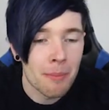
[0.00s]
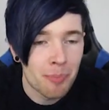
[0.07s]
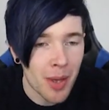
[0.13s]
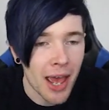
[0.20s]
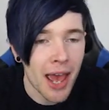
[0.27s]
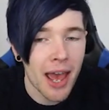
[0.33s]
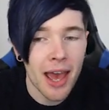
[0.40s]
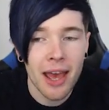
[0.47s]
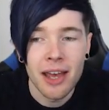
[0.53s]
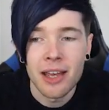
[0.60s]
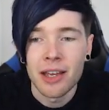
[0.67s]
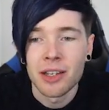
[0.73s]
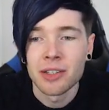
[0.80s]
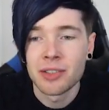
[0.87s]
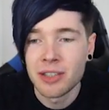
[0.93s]
Bear
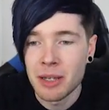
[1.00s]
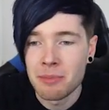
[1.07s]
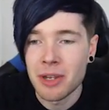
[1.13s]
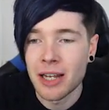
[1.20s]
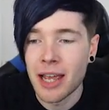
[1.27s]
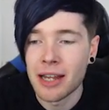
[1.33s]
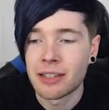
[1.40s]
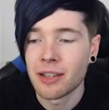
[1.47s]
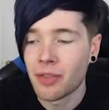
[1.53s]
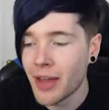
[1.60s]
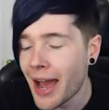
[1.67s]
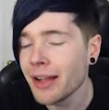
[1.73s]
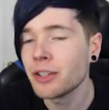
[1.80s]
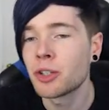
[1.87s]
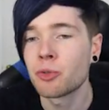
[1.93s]
Simulator.
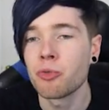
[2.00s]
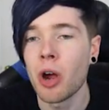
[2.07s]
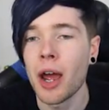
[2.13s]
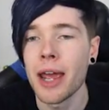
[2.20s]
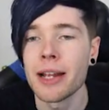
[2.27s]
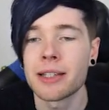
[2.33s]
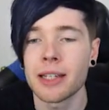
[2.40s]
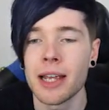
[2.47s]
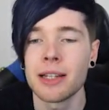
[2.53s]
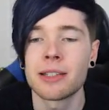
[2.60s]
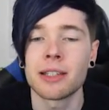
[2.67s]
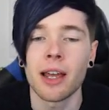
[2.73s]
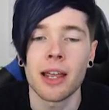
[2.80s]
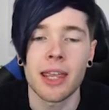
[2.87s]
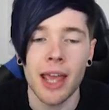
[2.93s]
That's right,
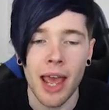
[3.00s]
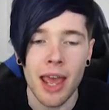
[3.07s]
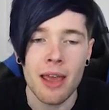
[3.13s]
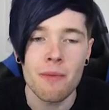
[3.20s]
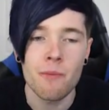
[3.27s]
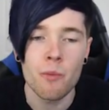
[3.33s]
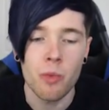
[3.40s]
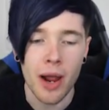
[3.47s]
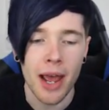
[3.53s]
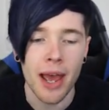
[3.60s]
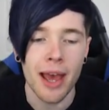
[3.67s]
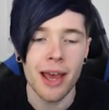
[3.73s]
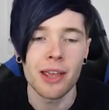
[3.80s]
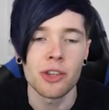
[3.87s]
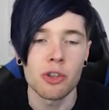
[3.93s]
it's a game
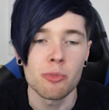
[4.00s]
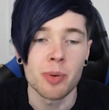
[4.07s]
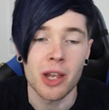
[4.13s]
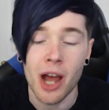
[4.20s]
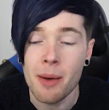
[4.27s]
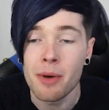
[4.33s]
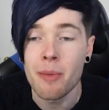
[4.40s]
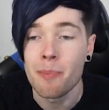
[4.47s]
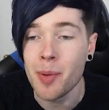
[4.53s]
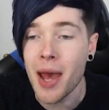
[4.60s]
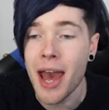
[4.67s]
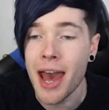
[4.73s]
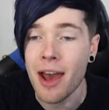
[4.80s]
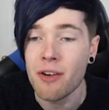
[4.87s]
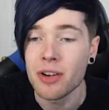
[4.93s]
where you become a
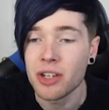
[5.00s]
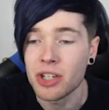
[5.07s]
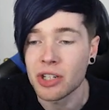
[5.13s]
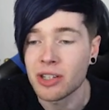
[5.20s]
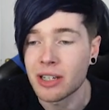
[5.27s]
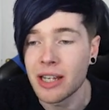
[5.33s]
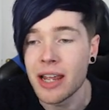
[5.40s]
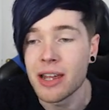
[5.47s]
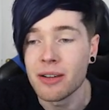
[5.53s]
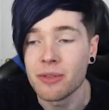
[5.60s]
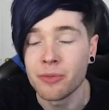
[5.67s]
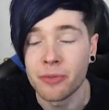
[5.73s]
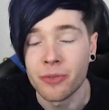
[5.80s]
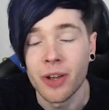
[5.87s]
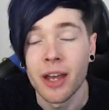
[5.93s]
bear and just
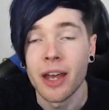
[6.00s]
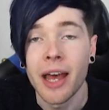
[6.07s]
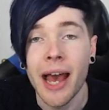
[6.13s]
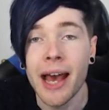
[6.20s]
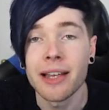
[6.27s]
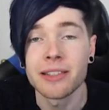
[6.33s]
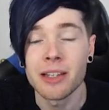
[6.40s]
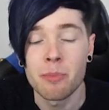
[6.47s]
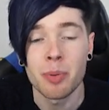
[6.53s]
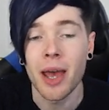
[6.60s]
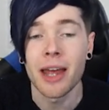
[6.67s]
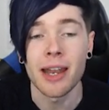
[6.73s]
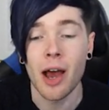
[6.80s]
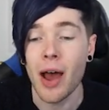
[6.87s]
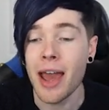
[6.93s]
live as a
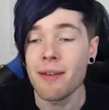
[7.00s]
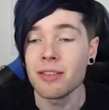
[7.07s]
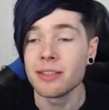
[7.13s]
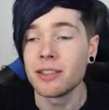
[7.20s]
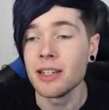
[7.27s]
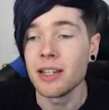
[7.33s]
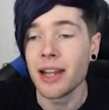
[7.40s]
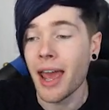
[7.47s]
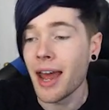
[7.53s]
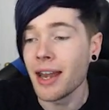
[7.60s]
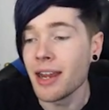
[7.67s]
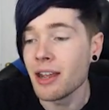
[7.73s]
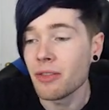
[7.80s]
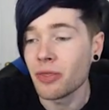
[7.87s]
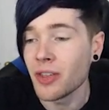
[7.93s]
bear. Now, I haven't seen
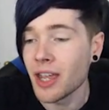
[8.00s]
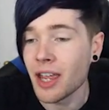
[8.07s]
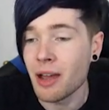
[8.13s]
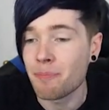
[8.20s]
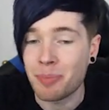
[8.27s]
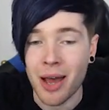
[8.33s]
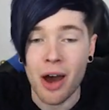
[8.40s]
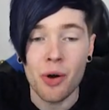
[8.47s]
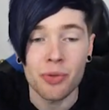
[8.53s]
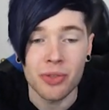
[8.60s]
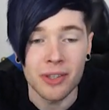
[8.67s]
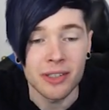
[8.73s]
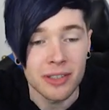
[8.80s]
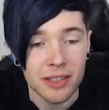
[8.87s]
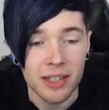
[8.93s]
anything
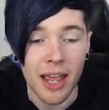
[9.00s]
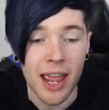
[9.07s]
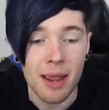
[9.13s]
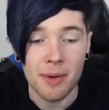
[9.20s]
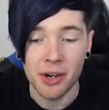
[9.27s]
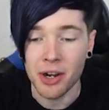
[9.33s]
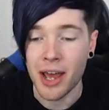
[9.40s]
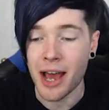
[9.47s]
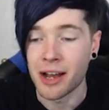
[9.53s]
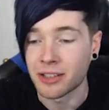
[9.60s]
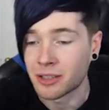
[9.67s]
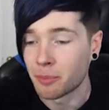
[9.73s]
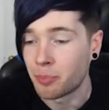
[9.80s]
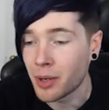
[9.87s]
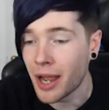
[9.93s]
about this game. I don't know how
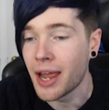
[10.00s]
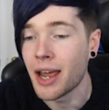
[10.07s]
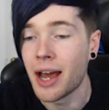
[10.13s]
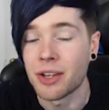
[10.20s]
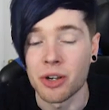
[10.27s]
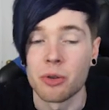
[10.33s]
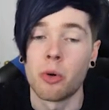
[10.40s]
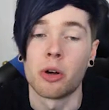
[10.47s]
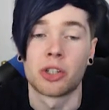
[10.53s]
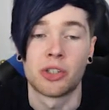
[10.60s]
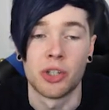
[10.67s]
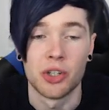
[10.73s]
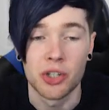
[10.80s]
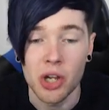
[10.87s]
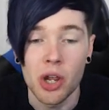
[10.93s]
to play. I don't know what
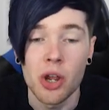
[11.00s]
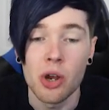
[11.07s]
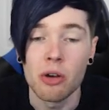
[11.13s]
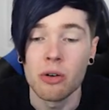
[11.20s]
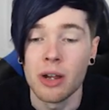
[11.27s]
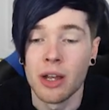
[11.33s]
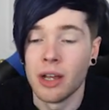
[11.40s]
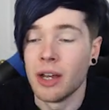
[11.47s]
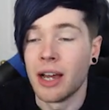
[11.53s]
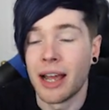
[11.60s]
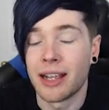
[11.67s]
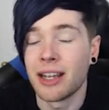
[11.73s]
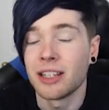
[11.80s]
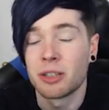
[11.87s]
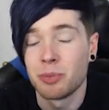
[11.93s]
to do.
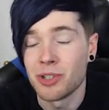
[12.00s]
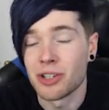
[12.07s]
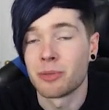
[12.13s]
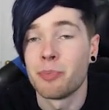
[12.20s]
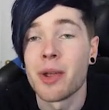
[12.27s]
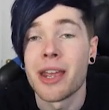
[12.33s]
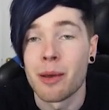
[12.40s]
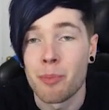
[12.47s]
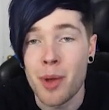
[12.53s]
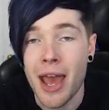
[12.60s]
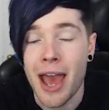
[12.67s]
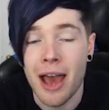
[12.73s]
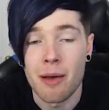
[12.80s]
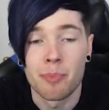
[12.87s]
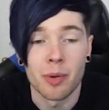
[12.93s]
I guess we just be a
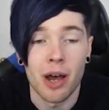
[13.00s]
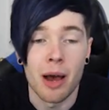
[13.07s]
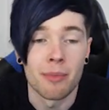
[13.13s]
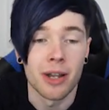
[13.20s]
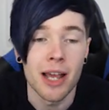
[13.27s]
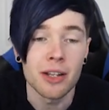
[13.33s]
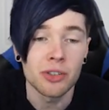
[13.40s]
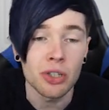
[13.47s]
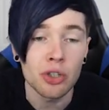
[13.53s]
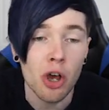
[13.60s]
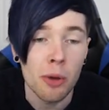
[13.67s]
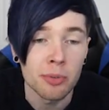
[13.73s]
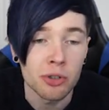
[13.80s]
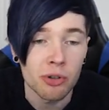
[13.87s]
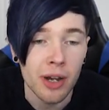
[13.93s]
bear. But um, let's just
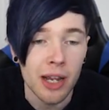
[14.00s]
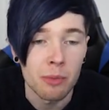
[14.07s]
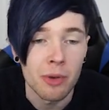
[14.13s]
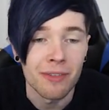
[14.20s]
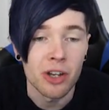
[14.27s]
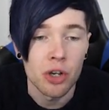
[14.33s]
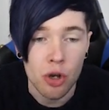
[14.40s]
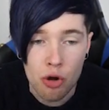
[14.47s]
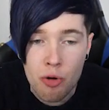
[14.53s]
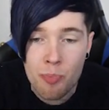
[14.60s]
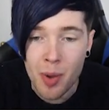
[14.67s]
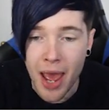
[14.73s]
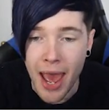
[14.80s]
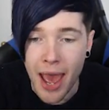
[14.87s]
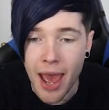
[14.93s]
hop straight in with a new
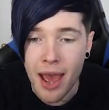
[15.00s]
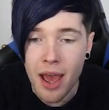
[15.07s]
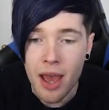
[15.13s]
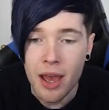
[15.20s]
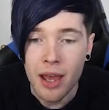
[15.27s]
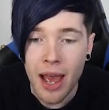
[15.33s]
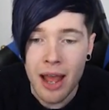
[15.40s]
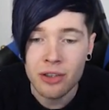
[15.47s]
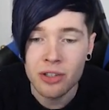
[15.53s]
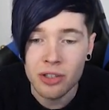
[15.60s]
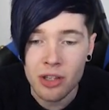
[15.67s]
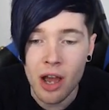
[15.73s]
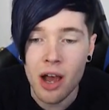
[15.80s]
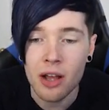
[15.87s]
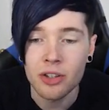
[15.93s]
bear and
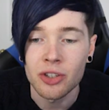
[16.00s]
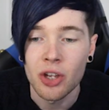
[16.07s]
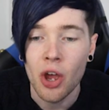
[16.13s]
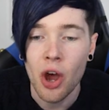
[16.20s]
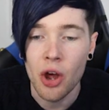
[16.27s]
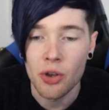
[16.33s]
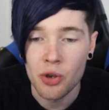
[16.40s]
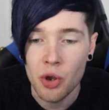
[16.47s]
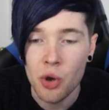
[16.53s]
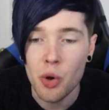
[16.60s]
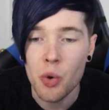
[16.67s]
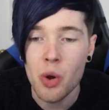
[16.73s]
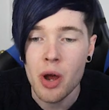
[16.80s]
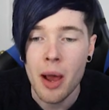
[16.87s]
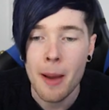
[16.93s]
start a
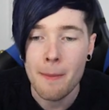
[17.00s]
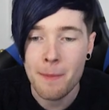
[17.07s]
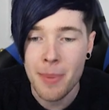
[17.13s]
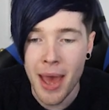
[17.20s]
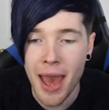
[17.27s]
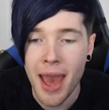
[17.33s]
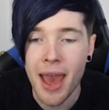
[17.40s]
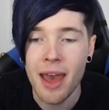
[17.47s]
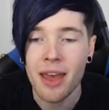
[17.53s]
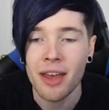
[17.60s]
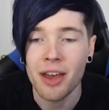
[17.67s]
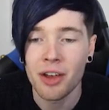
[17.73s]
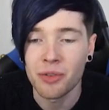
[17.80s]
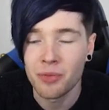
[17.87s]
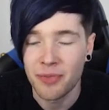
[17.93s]
new bear
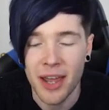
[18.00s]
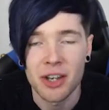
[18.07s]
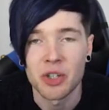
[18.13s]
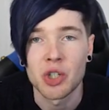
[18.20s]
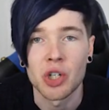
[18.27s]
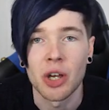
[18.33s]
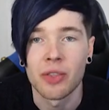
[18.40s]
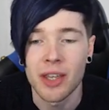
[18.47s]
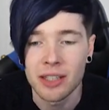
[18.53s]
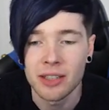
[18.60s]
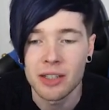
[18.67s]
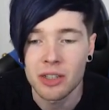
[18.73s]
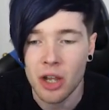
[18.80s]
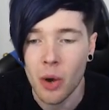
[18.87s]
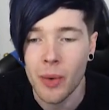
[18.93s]
adventure. This
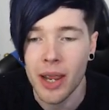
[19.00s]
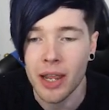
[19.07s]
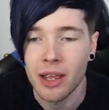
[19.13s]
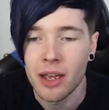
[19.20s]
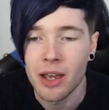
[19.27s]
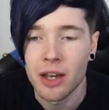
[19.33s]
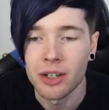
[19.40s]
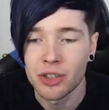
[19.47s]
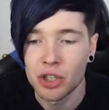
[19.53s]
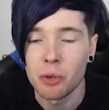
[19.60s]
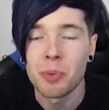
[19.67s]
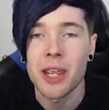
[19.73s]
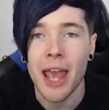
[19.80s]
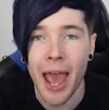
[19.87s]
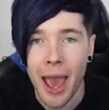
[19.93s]
is going to
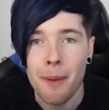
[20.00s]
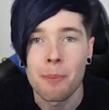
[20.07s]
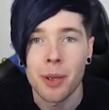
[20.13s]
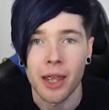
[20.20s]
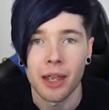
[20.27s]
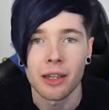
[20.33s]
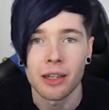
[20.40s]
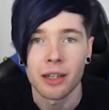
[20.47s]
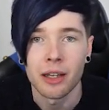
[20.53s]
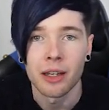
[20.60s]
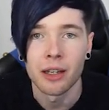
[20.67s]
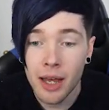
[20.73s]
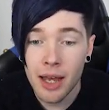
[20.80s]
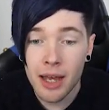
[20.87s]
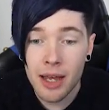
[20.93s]
be epic.
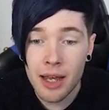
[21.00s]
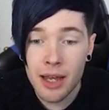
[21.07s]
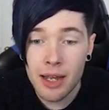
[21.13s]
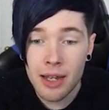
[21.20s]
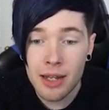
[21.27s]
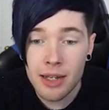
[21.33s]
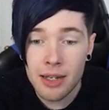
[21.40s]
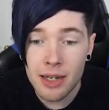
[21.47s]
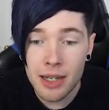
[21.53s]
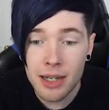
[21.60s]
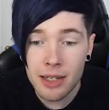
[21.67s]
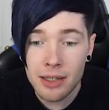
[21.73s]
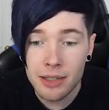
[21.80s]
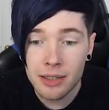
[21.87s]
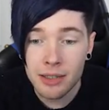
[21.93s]
And
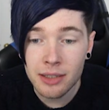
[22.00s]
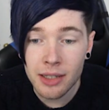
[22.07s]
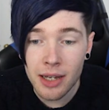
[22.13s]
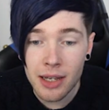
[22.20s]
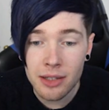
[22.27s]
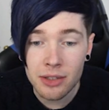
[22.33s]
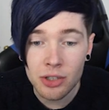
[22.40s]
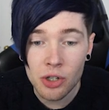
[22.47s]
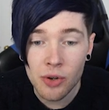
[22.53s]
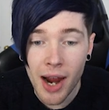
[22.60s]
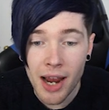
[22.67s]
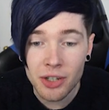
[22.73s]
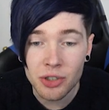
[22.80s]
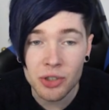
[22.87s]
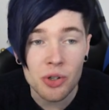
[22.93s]
it's it's
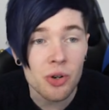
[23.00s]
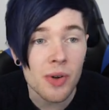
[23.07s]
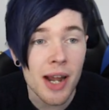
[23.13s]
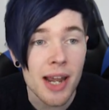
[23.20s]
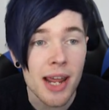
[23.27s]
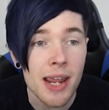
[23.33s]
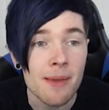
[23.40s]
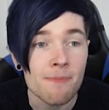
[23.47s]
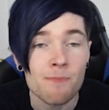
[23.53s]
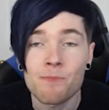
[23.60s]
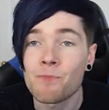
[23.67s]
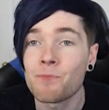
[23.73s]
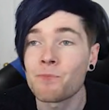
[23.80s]
crashed already.